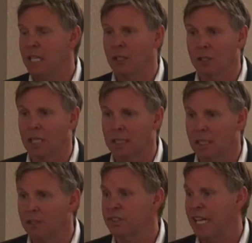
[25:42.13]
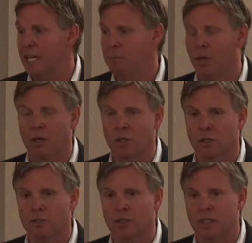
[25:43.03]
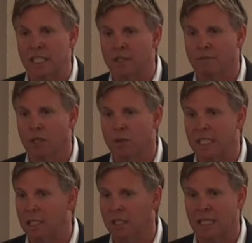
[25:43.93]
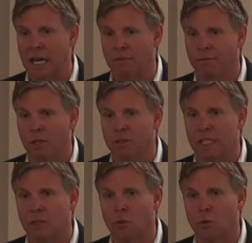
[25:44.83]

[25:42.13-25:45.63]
They look like little sand particles. There's an inflow needle and an outflow needle.